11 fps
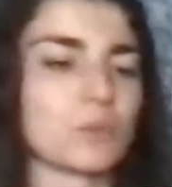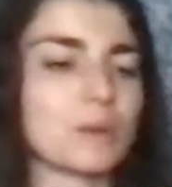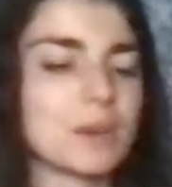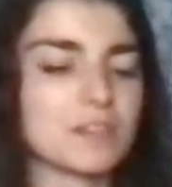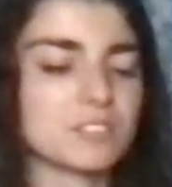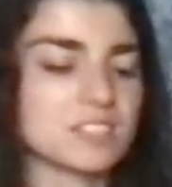we
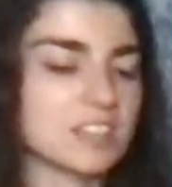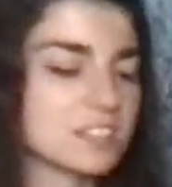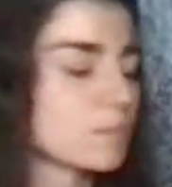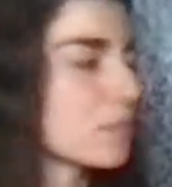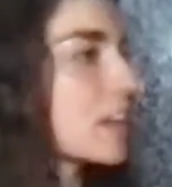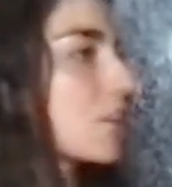might have said
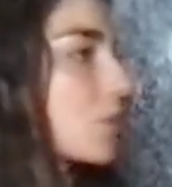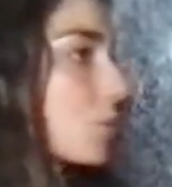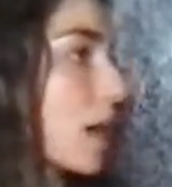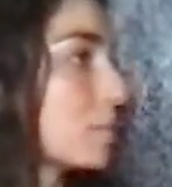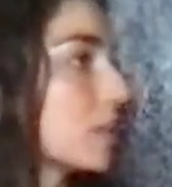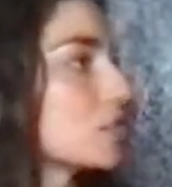something at the
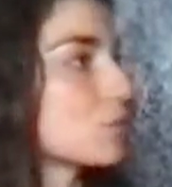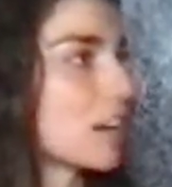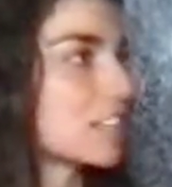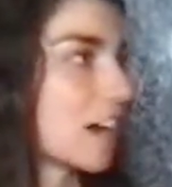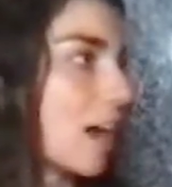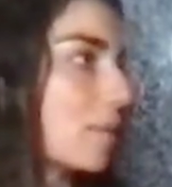right place,
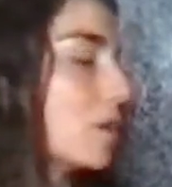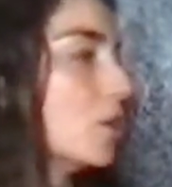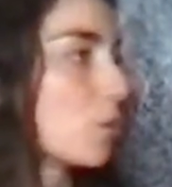right time,